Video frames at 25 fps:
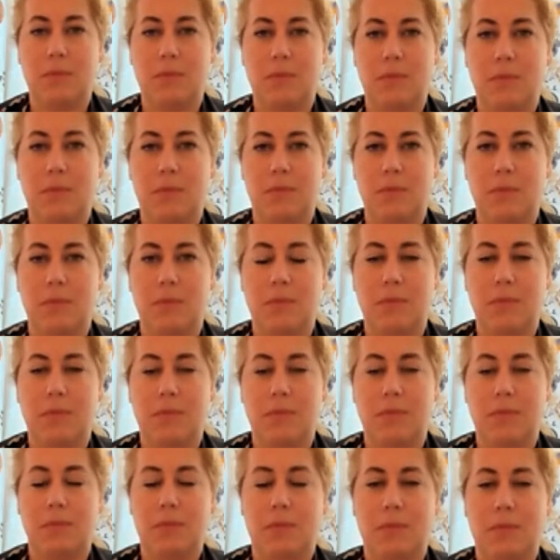
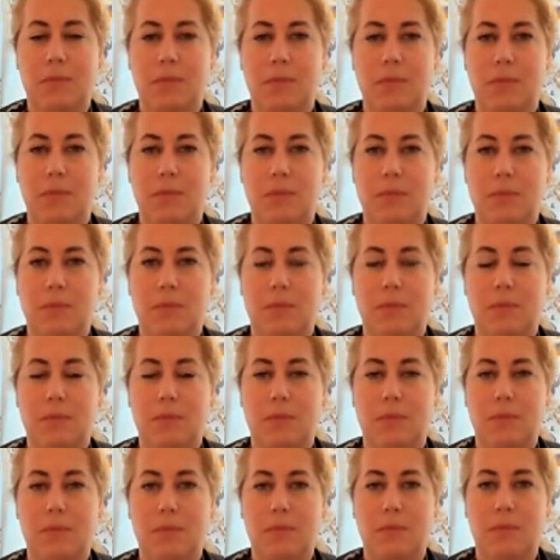
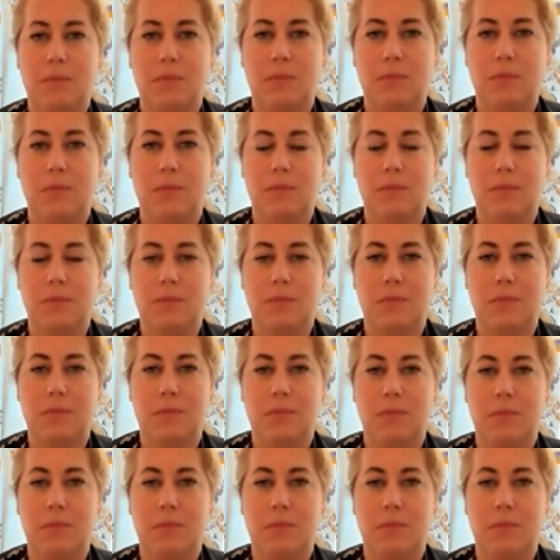The person shown says nothing.